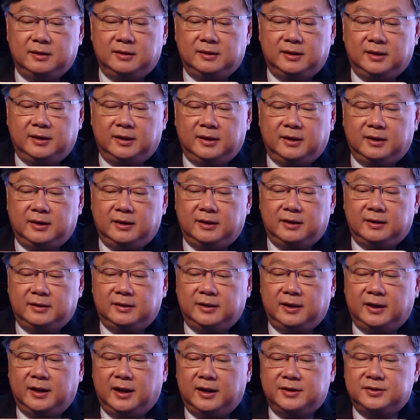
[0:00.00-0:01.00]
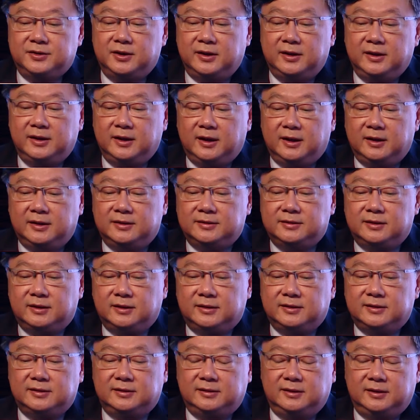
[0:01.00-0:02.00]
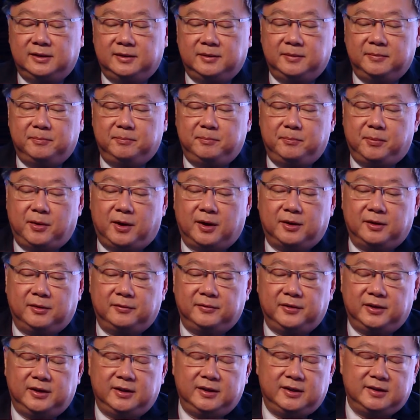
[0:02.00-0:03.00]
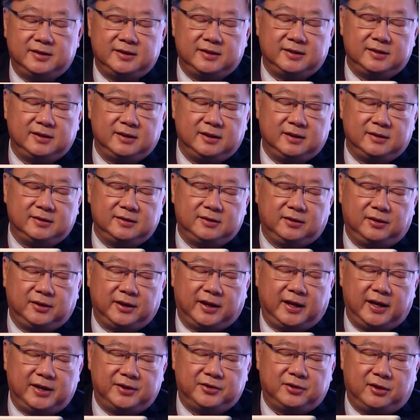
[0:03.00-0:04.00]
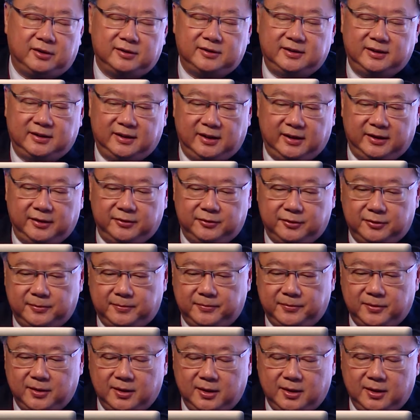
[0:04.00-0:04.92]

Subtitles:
they actually is a part of the sonic hedgehog signaling group.